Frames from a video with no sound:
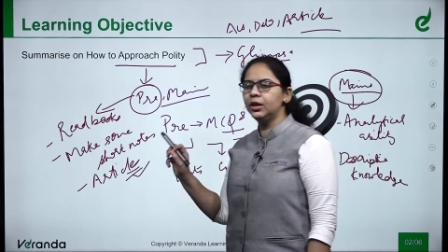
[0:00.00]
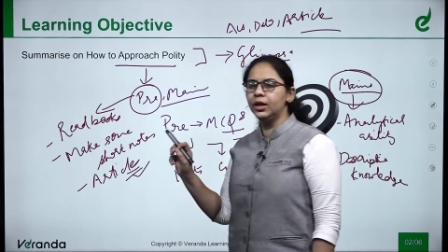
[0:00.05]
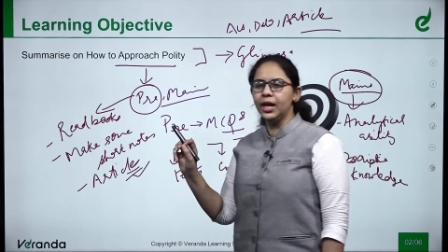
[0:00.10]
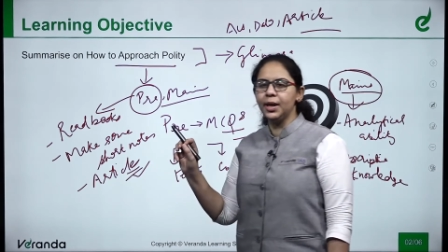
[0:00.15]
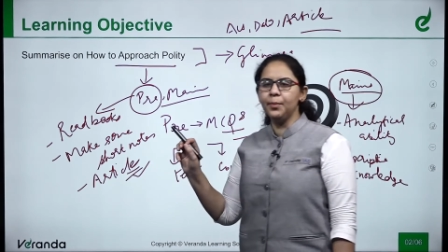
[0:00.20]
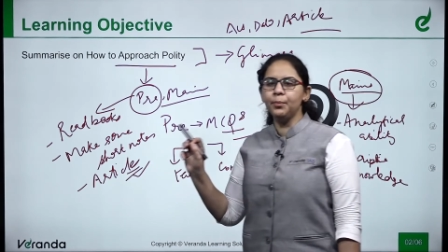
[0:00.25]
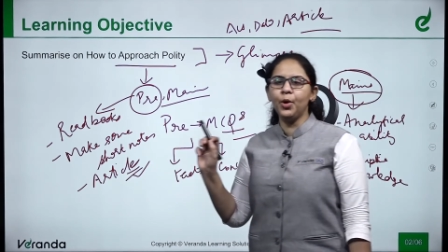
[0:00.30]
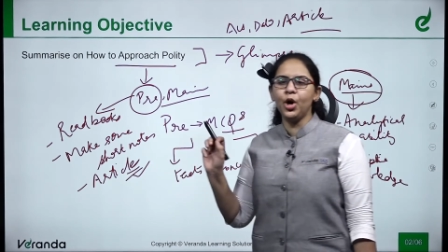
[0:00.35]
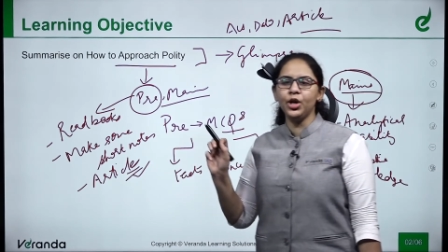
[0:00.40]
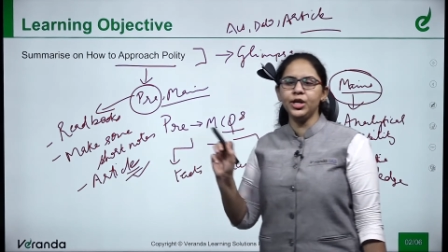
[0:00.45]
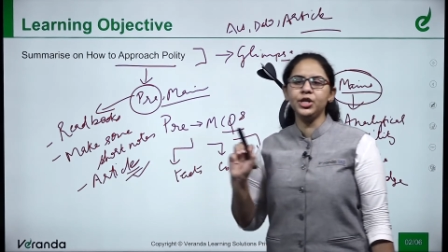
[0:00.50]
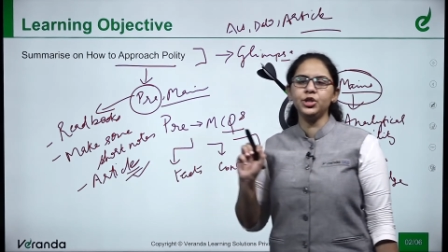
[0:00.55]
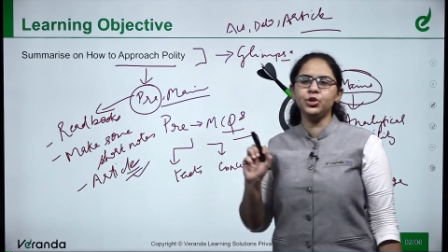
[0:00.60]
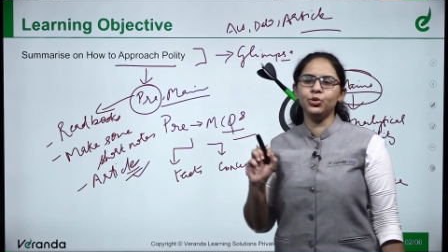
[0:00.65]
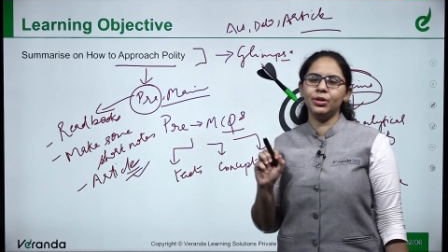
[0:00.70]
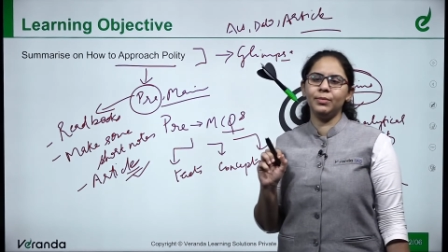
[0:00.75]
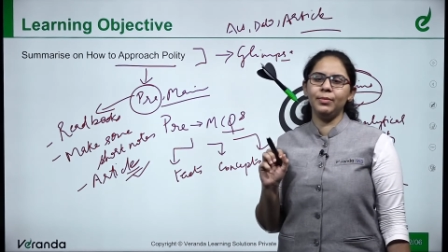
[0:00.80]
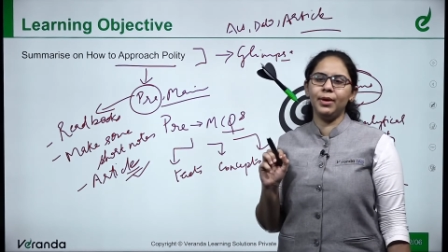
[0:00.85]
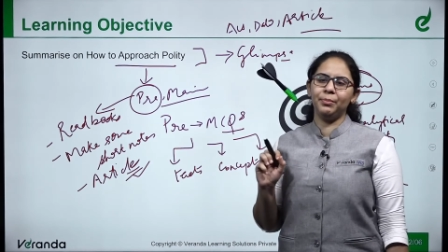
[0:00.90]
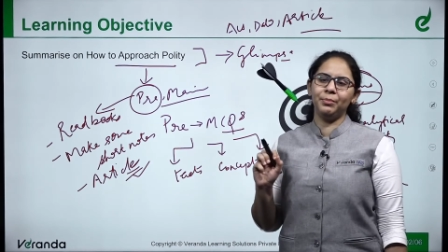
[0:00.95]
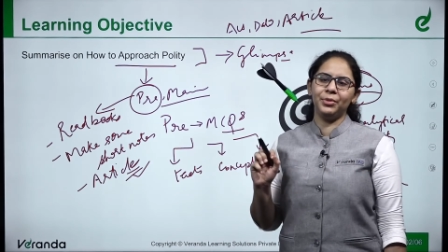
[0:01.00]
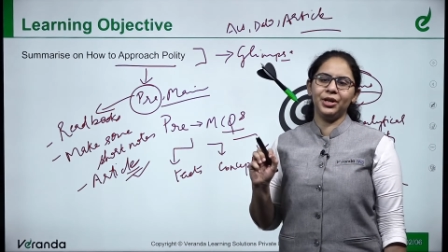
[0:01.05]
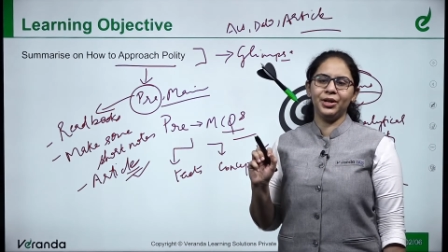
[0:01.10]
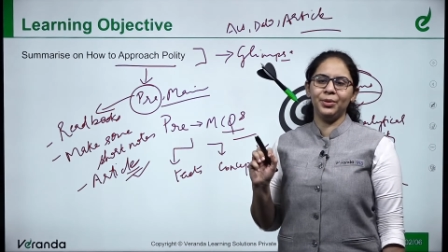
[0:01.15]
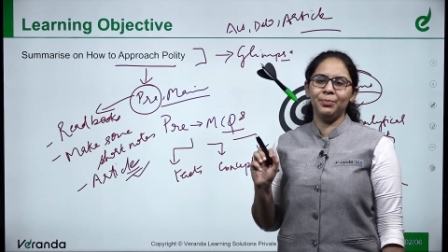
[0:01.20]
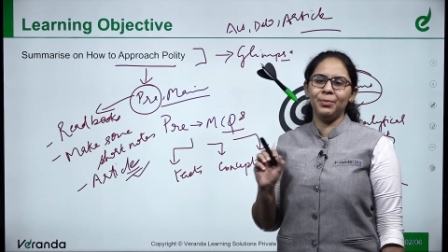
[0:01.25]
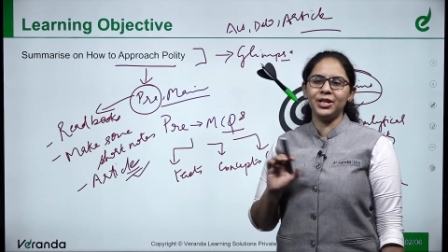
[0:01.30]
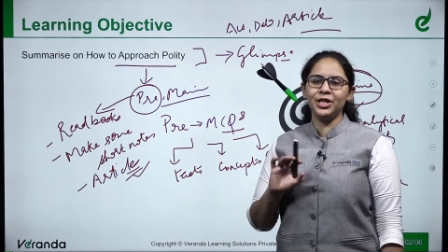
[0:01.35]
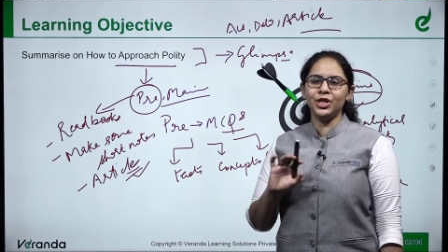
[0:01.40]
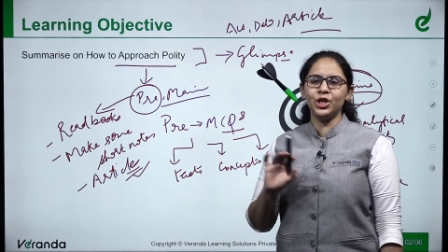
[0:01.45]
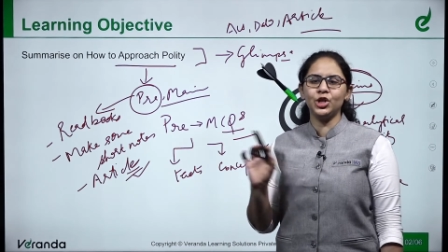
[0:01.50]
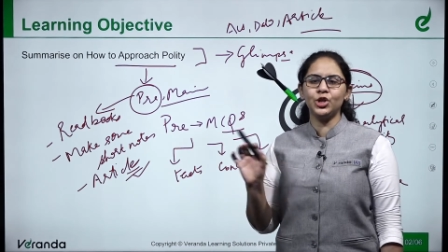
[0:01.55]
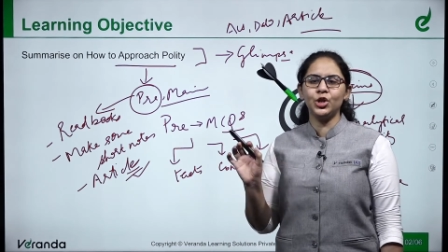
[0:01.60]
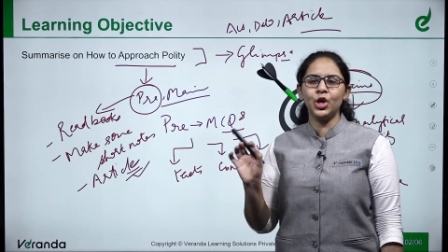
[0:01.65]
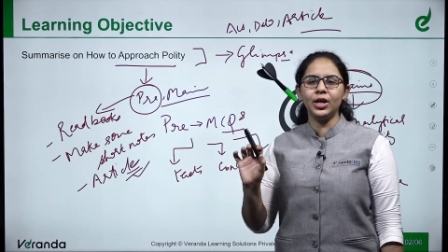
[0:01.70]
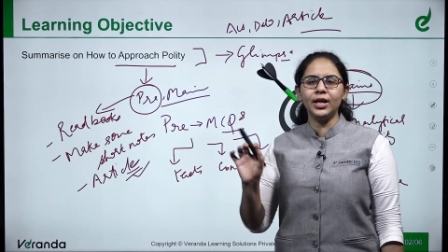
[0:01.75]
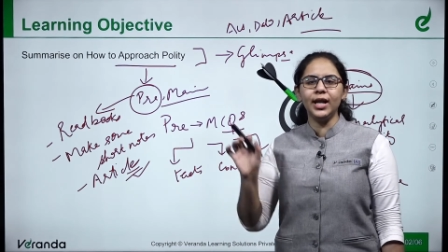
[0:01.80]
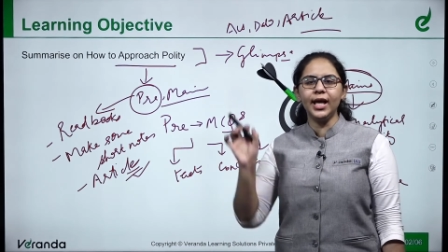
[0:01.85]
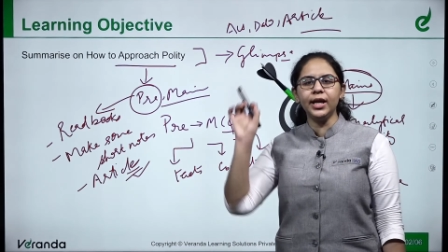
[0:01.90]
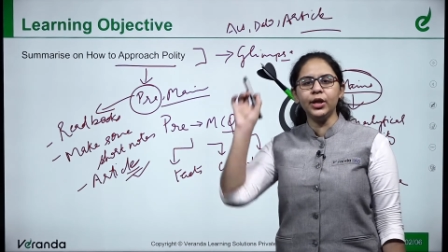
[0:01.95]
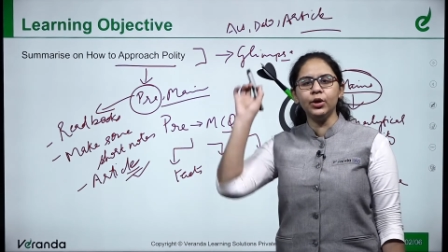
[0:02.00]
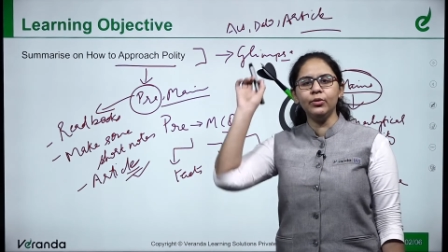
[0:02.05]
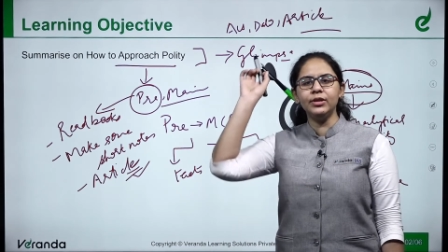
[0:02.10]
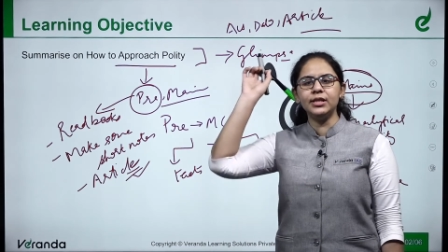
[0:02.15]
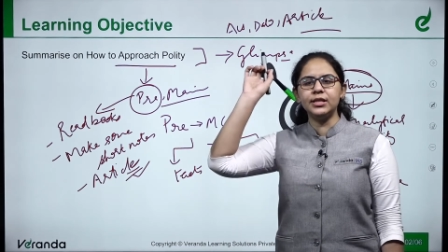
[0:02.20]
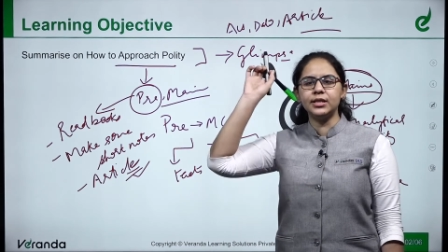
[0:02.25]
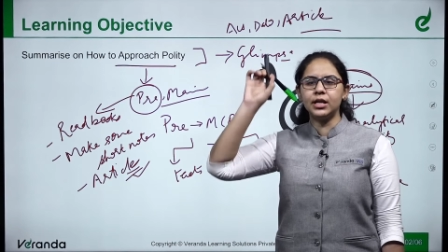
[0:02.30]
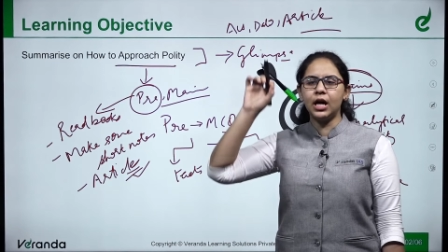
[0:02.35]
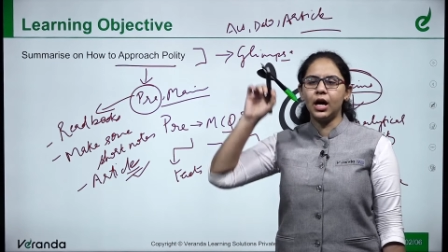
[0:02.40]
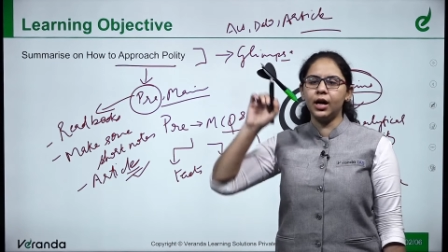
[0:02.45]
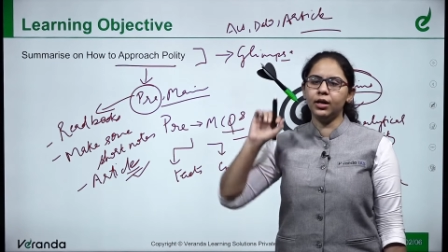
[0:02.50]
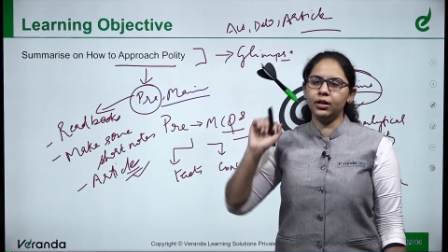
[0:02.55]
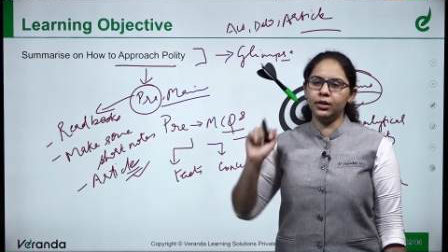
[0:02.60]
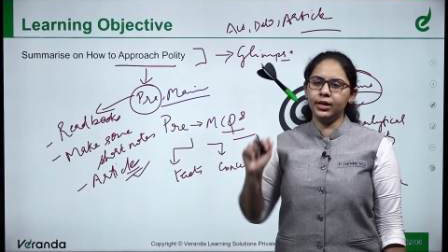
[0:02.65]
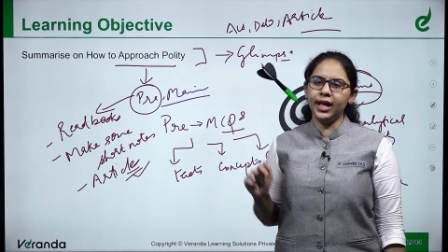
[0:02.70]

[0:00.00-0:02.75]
important to remember, but it is not like you will start,